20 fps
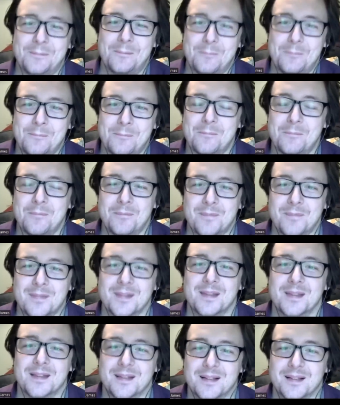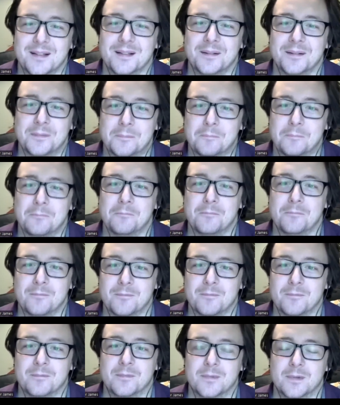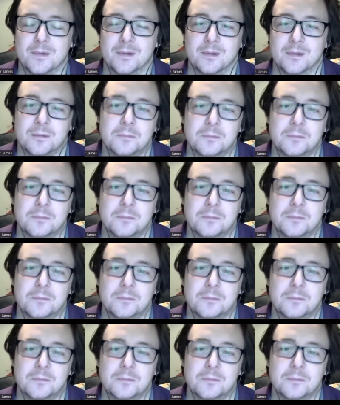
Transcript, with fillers: can be like a, a nervous or hmm.